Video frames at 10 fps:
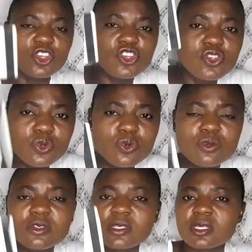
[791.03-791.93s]

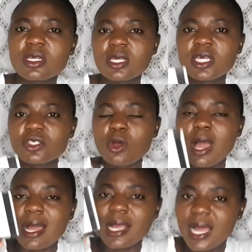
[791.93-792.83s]
use his or
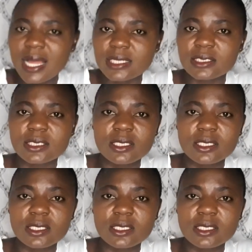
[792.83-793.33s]
her card,